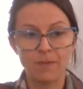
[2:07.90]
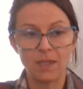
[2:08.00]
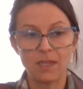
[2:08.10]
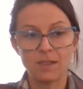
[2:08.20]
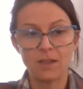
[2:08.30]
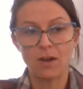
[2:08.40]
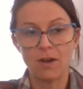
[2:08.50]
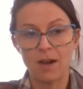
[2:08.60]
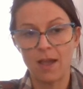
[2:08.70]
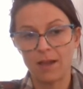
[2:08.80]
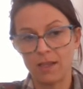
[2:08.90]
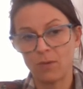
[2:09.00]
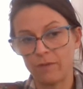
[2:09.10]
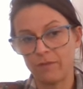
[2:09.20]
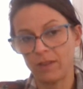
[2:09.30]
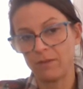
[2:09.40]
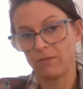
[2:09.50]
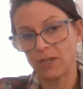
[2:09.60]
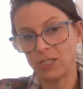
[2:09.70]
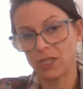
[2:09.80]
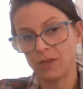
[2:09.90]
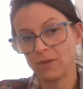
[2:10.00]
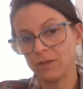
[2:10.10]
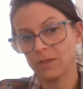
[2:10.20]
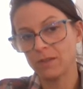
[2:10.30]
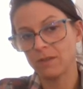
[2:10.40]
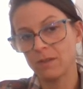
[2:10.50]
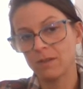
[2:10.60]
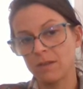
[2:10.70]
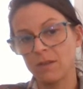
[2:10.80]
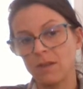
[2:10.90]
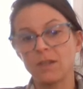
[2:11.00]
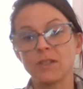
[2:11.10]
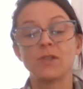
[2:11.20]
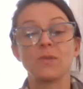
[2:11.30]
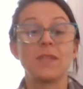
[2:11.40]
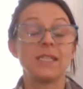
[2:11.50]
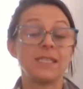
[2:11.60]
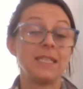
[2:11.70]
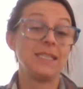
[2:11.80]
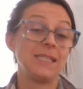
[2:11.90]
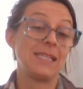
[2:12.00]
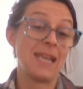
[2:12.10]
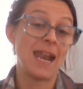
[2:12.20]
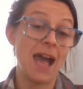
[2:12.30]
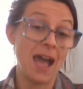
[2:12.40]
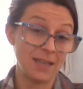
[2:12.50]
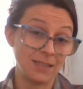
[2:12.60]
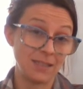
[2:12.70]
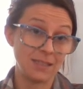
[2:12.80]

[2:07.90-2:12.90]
These are not equivalent ratios. So this is not